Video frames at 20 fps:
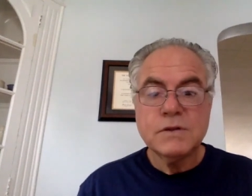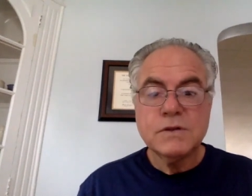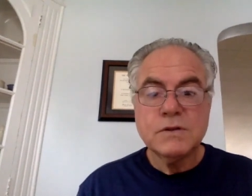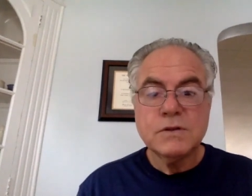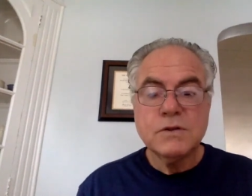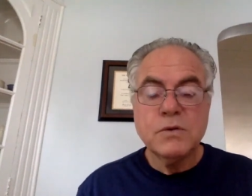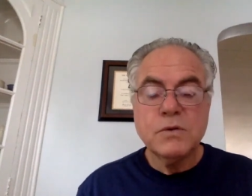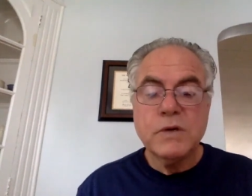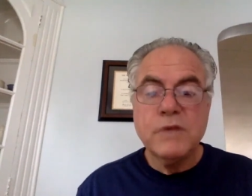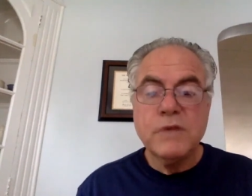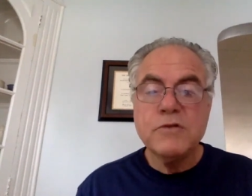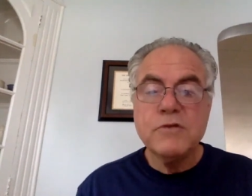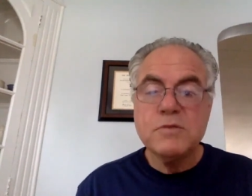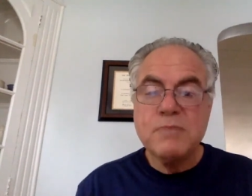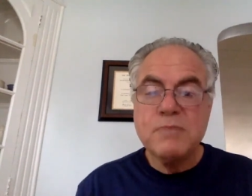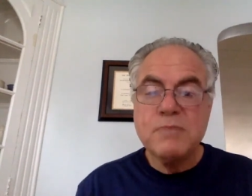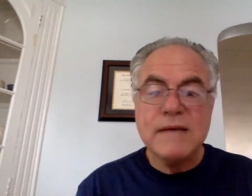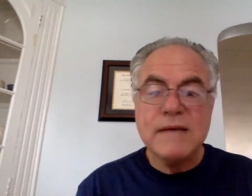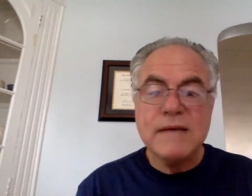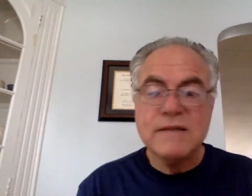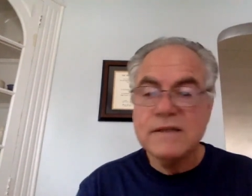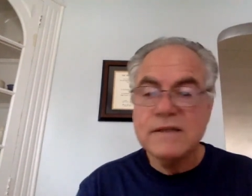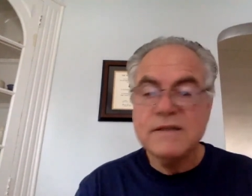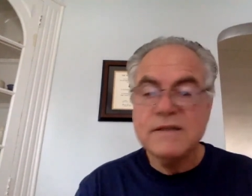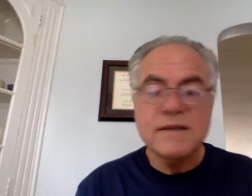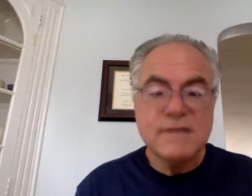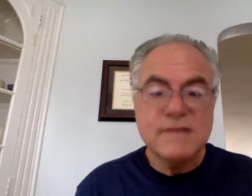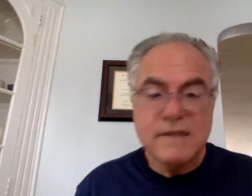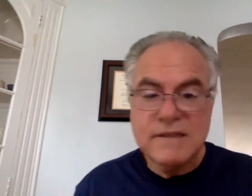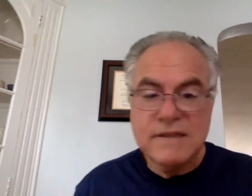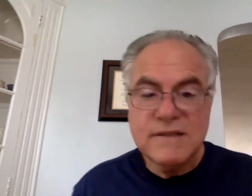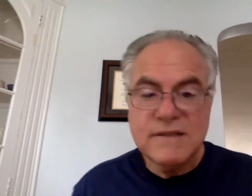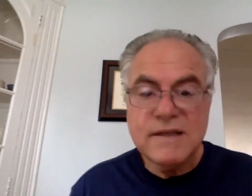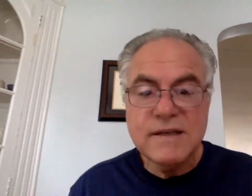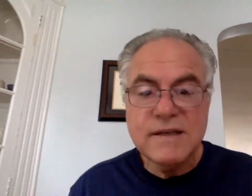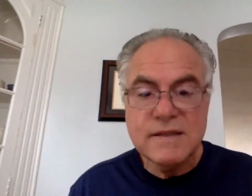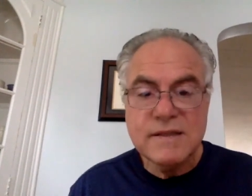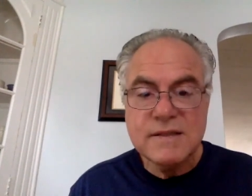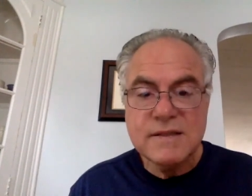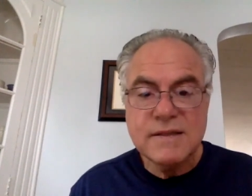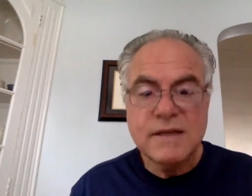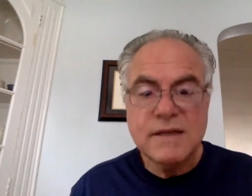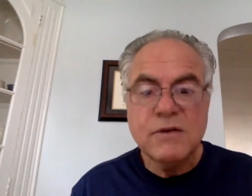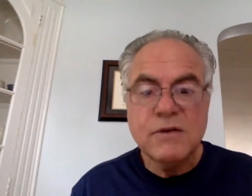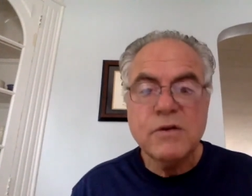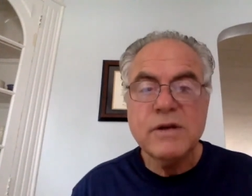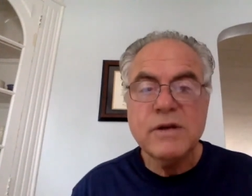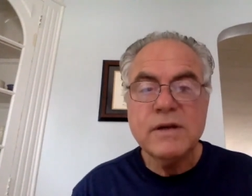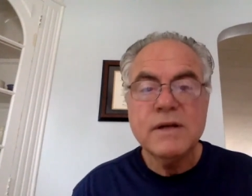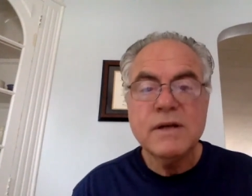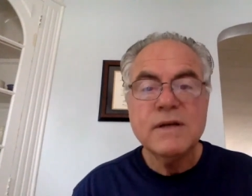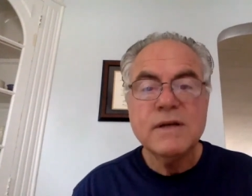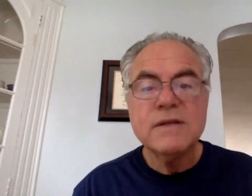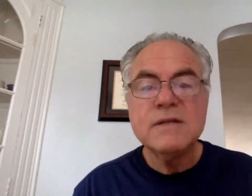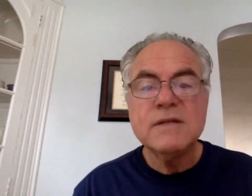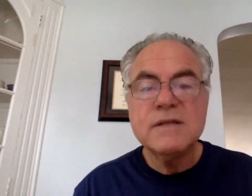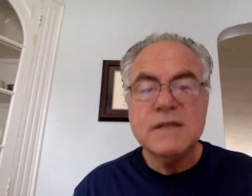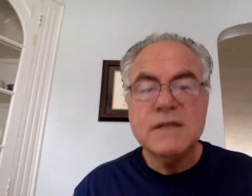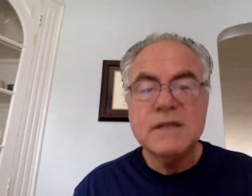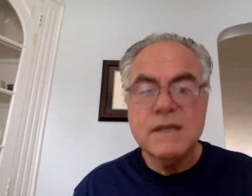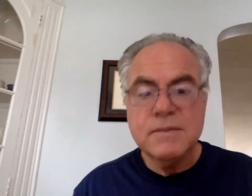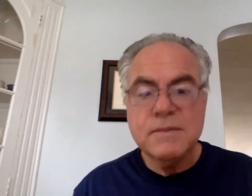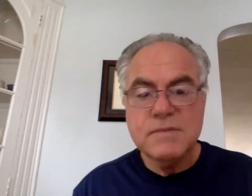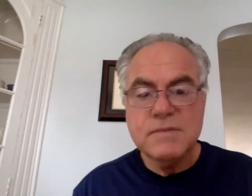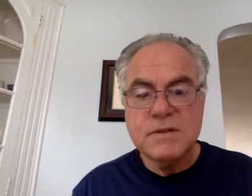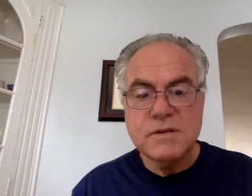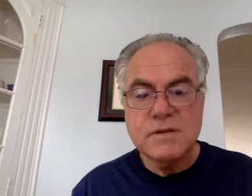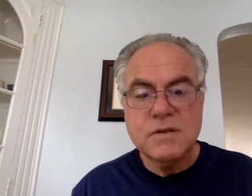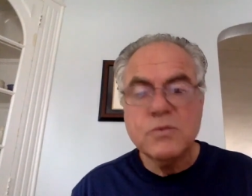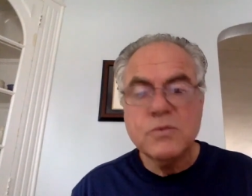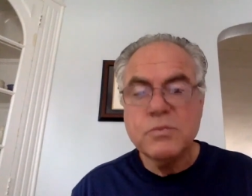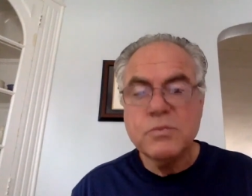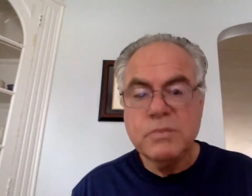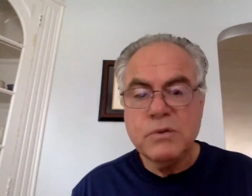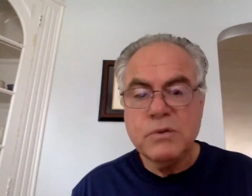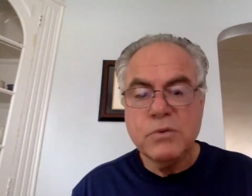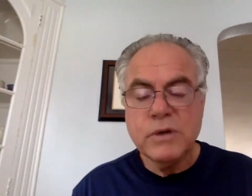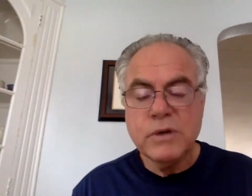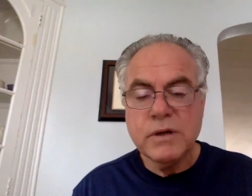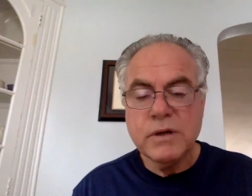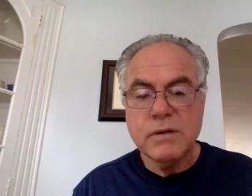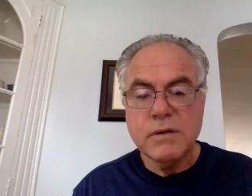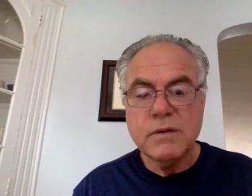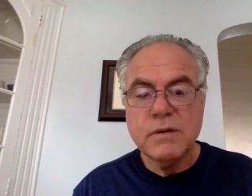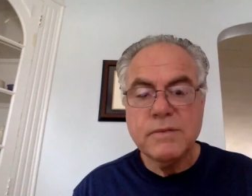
So whatever's passing doesn't exist. It only seems to be real.